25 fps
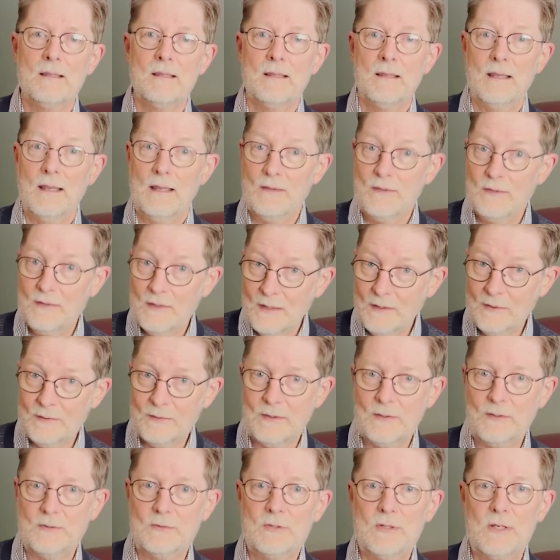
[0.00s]
And this
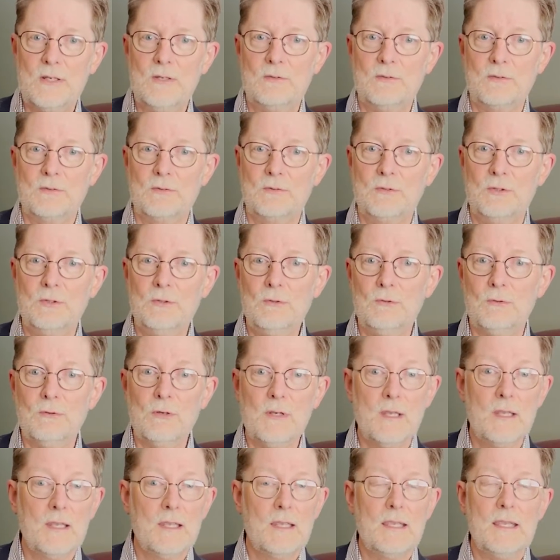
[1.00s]
is Jesus too.
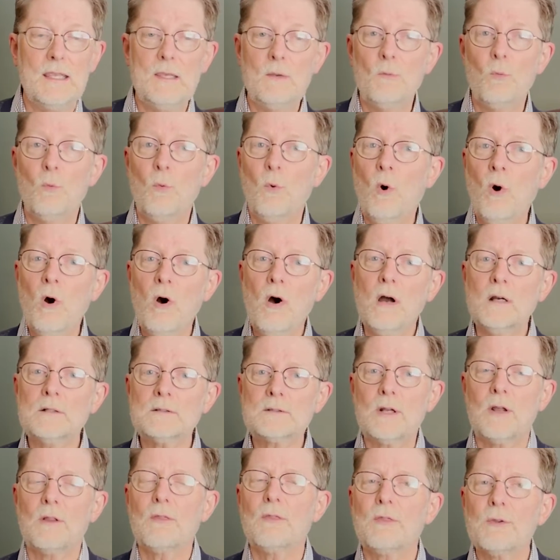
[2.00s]
He
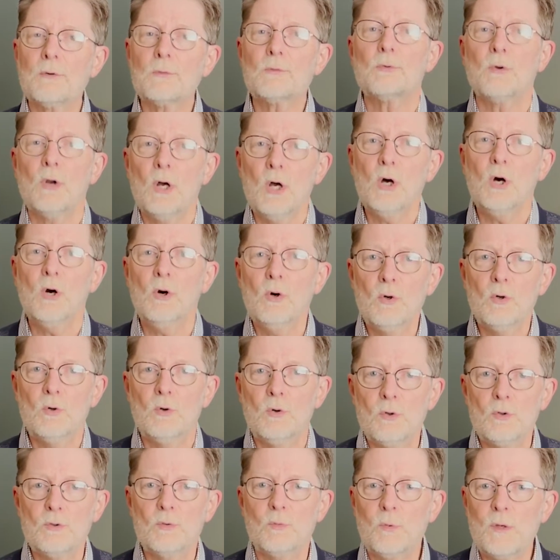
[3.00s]
walked the
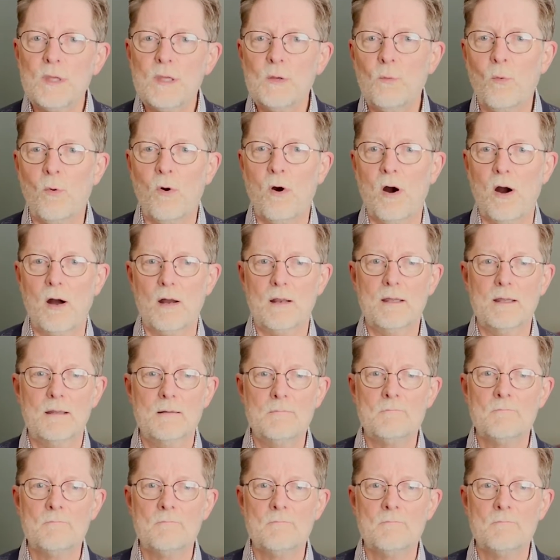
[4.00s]
road we walk.